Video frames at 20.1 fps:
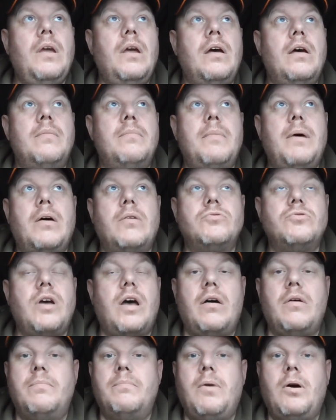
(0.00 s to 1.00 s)

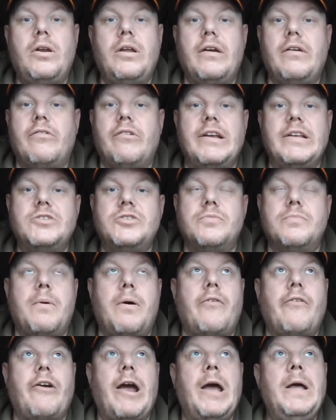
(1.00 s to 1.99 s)
I'll monitor it
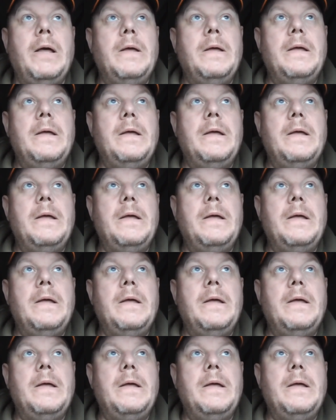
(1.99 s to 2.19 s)
tomorrow,